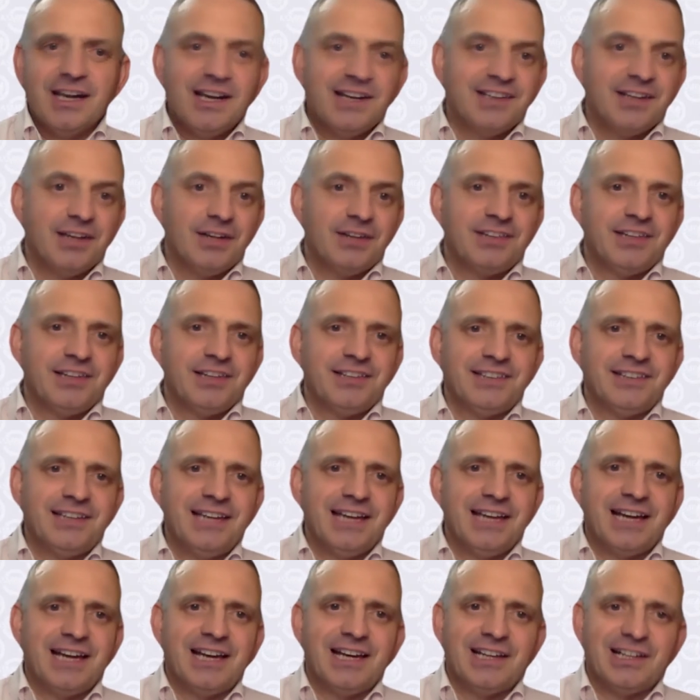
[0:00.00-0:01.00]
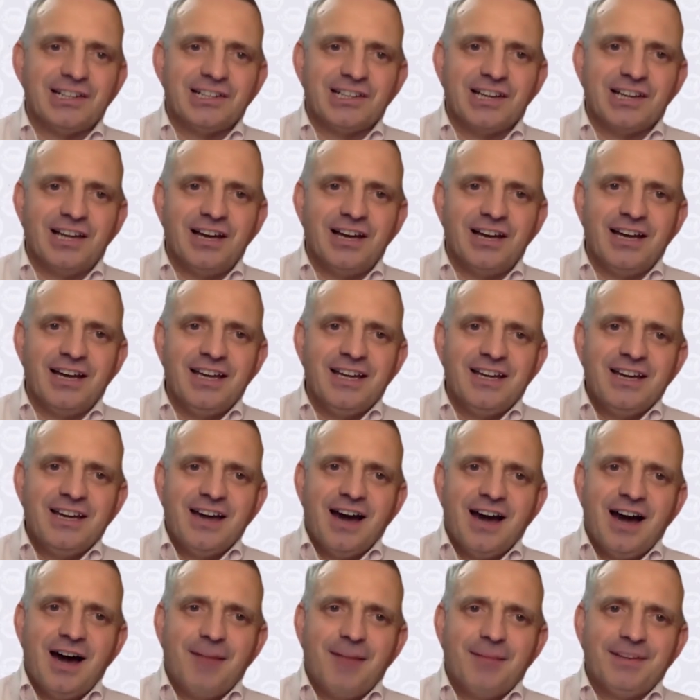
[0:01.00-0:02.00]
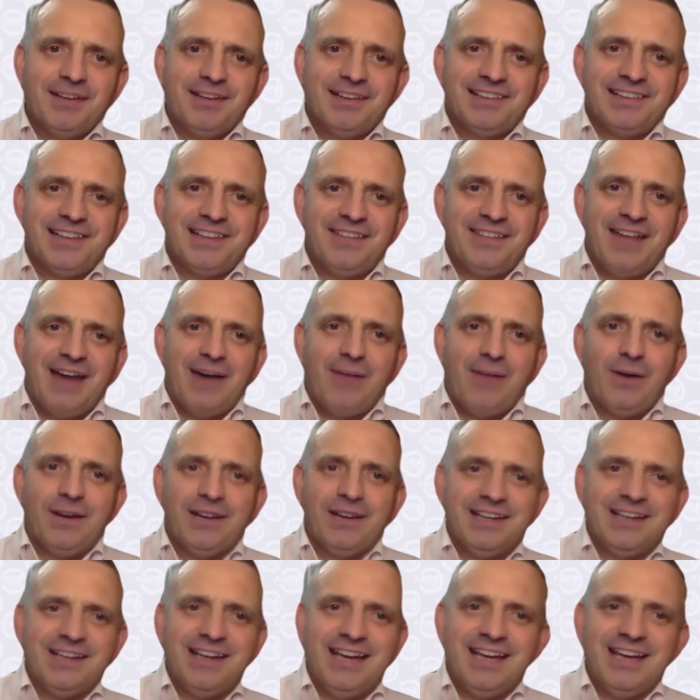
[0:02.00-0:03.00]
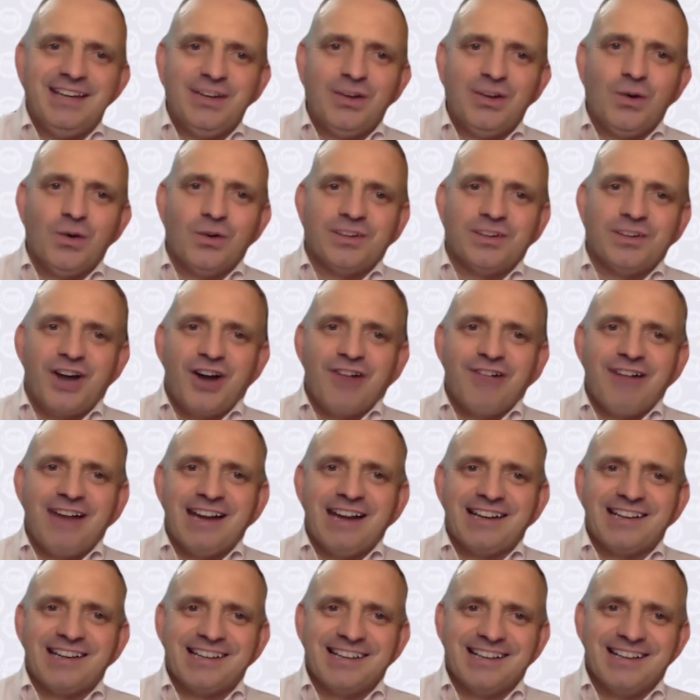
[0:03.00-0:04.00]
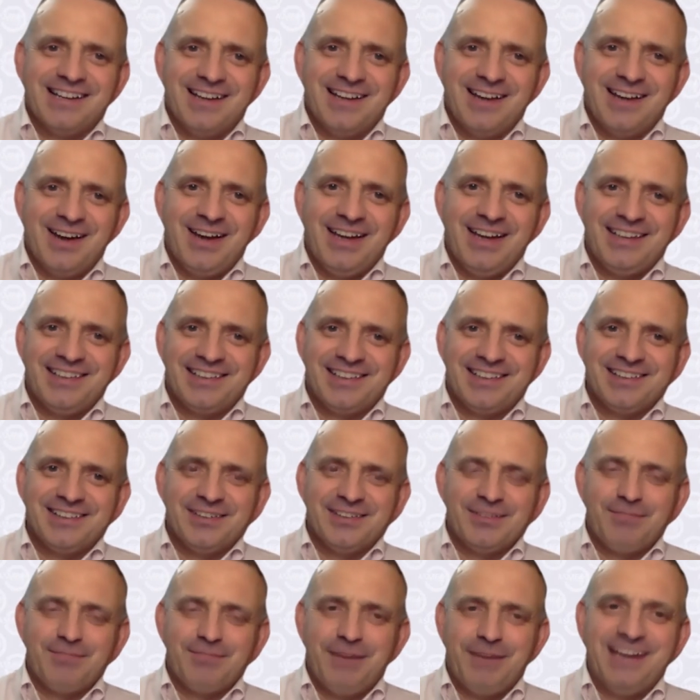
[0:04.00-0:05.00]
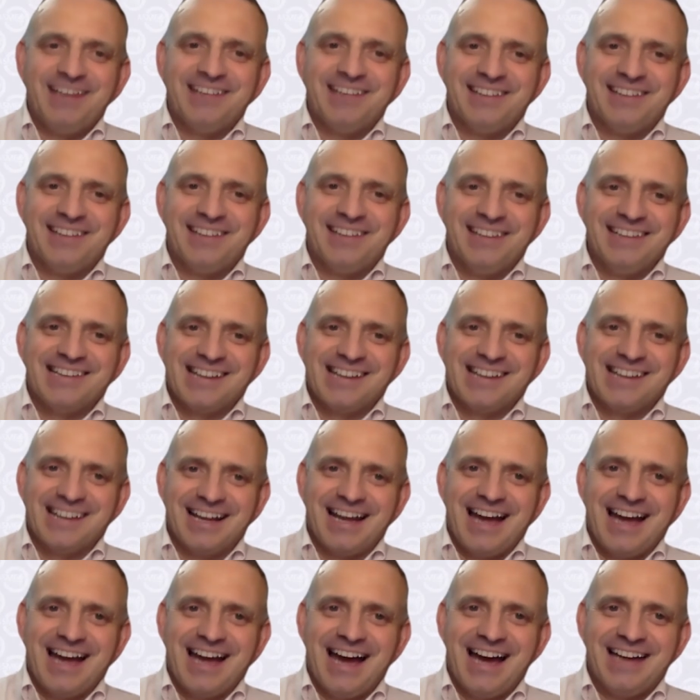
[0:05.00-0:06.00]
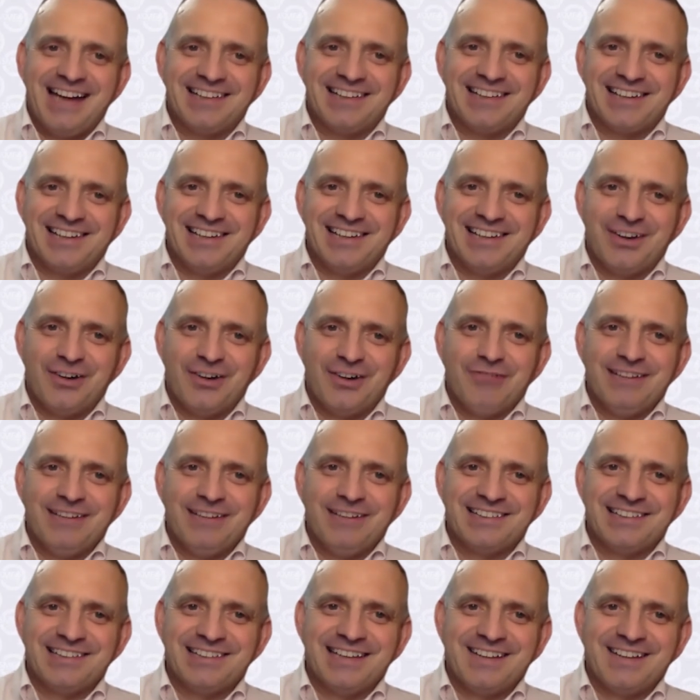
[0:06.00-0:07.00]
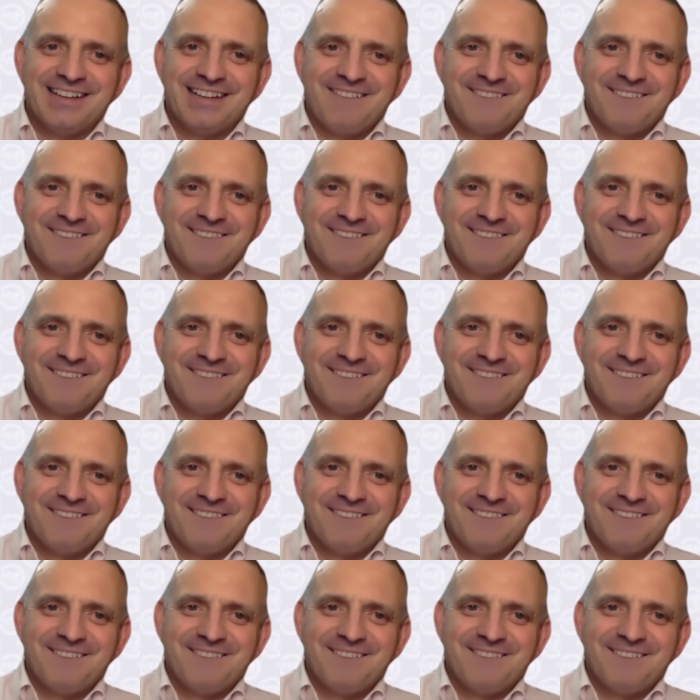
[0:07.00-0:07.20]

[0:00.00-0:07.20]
So Nicola, shall I send that one in your direction in terms of peer teaching and clinical reasoning?